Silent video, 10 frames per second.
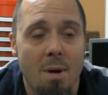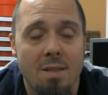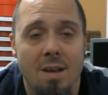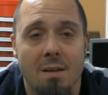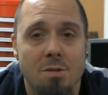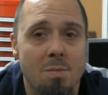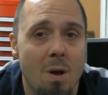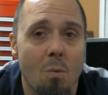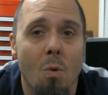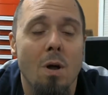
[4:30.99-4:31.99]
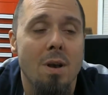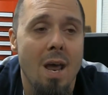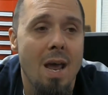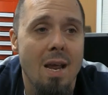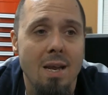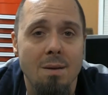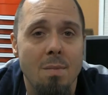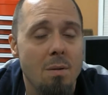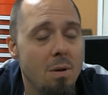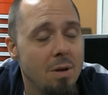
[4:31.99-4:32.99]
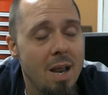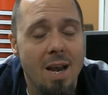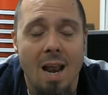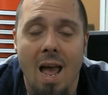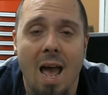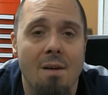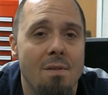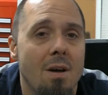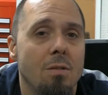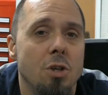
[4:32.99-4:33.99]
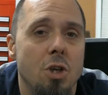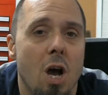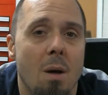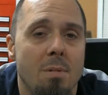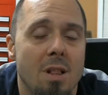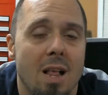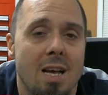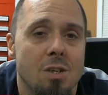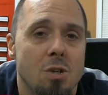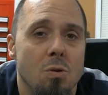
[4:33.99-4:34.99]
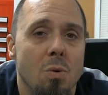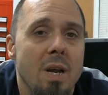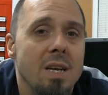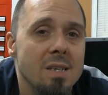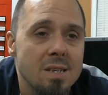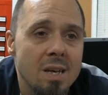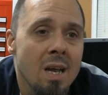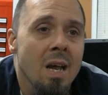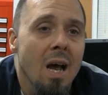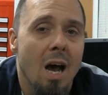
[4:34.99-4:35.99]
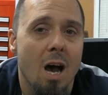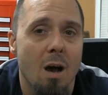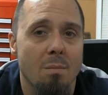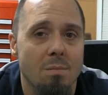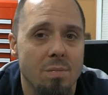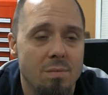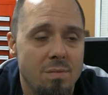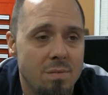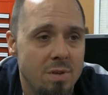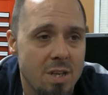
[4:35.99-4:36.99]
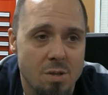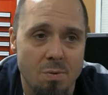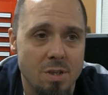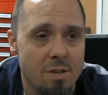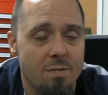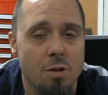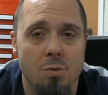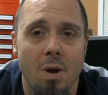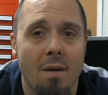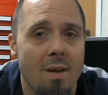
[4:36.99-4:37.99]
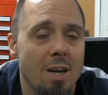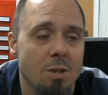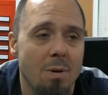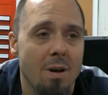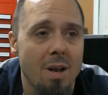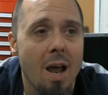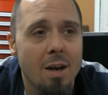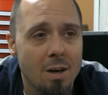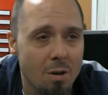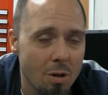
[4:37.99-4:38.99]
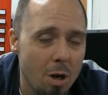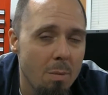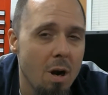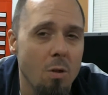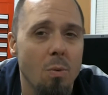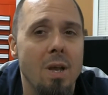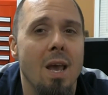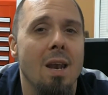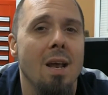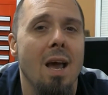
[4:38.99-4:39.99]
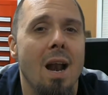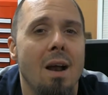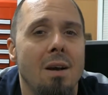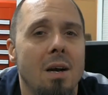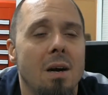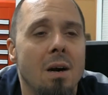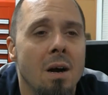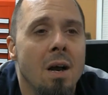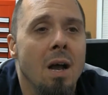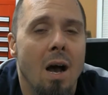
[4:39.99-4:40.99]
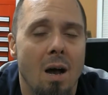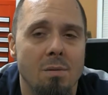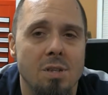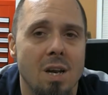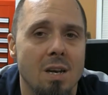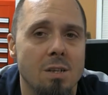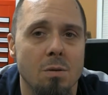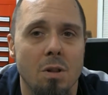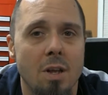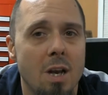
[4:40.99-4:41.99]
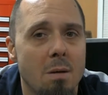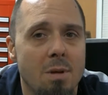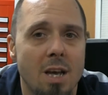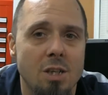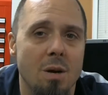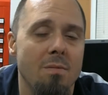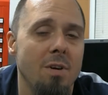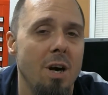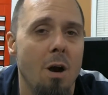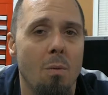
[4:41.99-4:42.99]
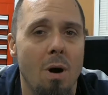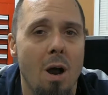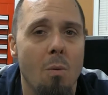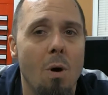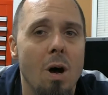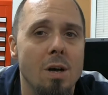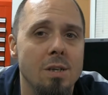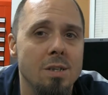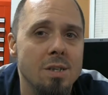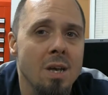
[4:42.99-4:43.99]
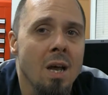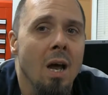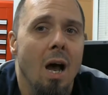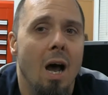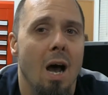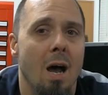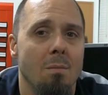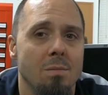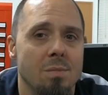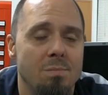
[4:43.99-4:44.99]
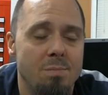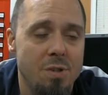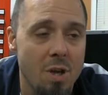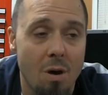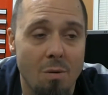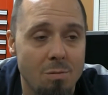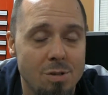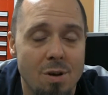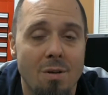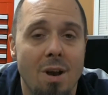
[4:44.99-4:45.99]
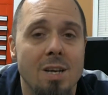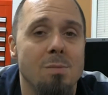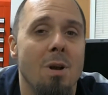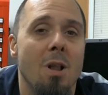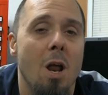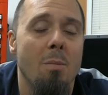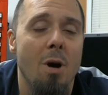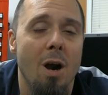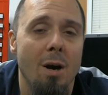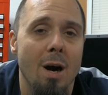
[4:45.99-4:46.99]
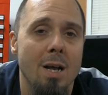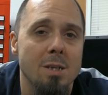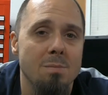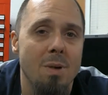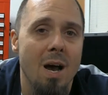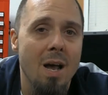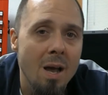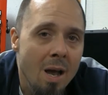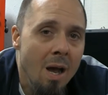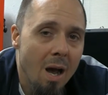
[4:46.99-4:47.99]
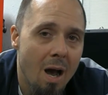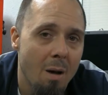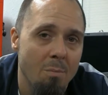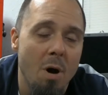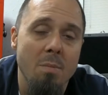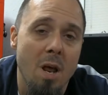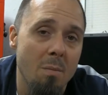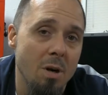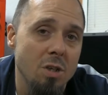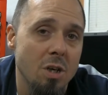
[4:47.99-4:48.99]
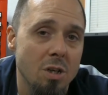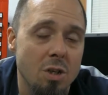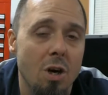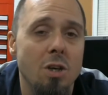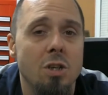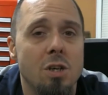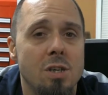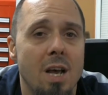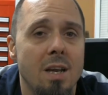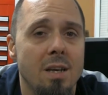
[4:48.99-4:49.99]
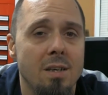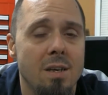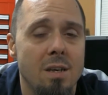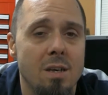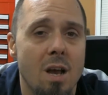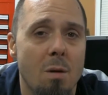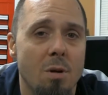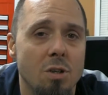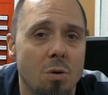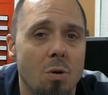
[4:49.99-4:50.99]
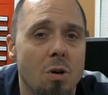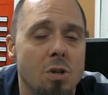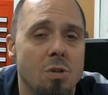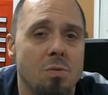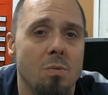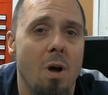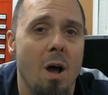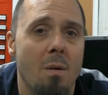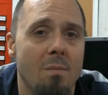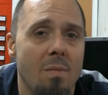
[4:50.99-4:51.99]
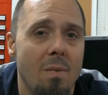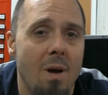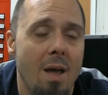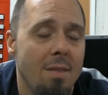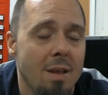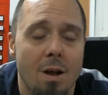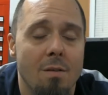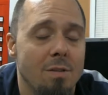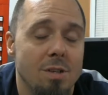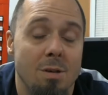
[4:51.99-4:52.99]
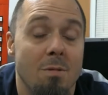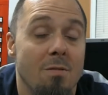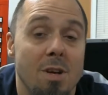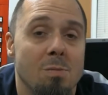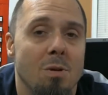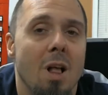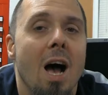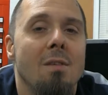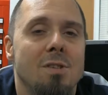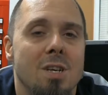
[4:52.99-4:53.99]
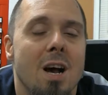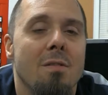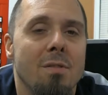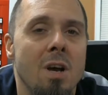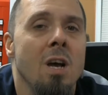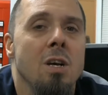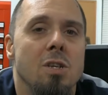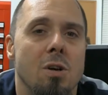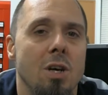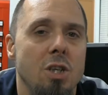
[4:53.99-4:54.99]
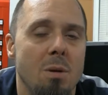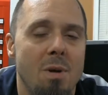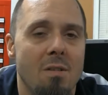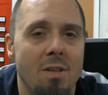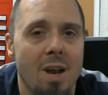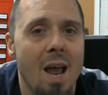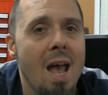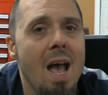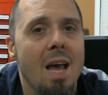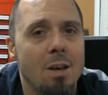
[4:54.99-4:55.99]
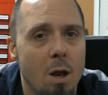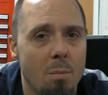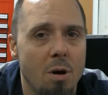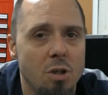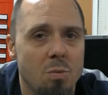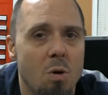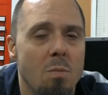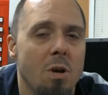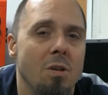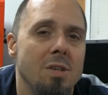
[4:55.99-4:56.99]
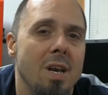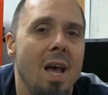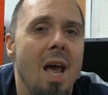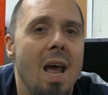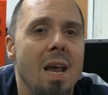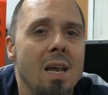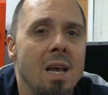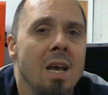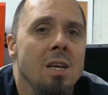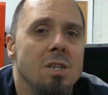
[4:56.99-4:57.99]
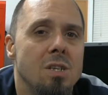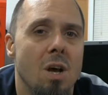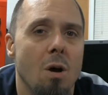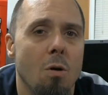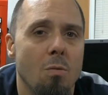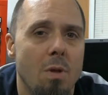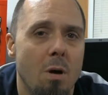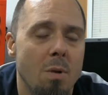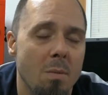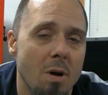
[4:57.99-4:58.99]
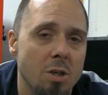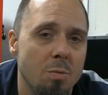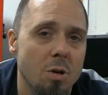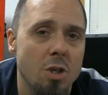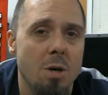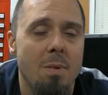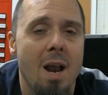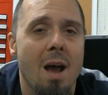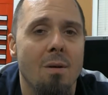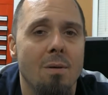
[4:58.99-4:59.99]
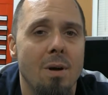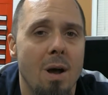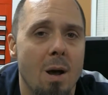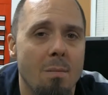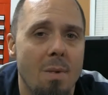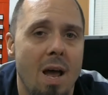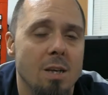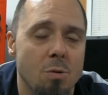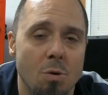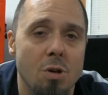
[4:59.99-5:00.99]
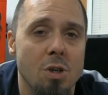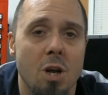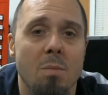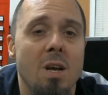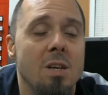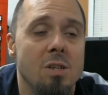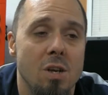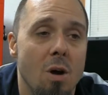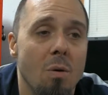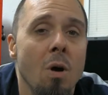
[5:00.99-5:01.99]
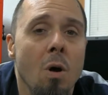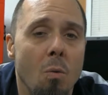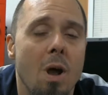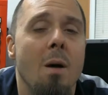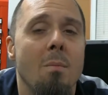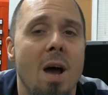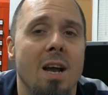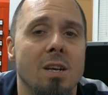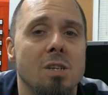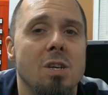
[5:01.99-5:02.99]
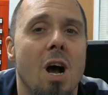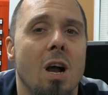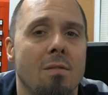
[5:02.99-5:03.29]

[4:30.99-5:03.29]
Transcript: I think I've spent one day, maybe a day and a half out in the shop in the last two weeks. Um, this week's the first week I've actually been. I got here a little bit on the weekend. I got out here, uh, just kind of did some cleanup, catch up, figure out where I was. Um, so so there has been a lot of progress. But um, pumped out a bunch of chargers. I got a bunch of orders. Um, I think off of some of the Facebook Live stuff. So I shipped everything I had. Got a bunch more built today. So there'll be a bunch more shipping out um, as orders come in. So we have them back in stock.